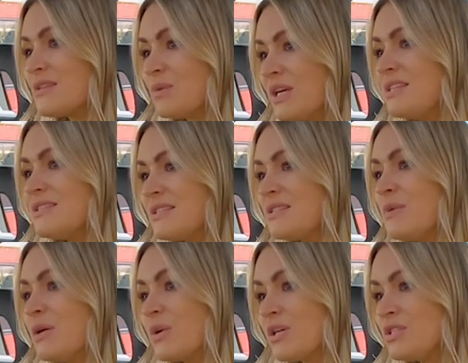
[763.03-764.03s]
That's what he
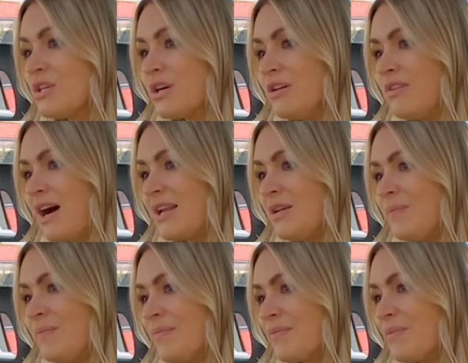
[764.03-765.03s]
said to me when I took over
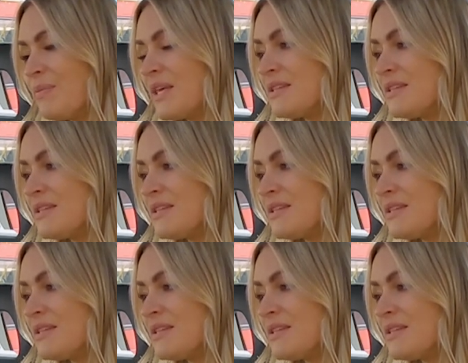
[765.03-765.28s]
Alan. Yeah.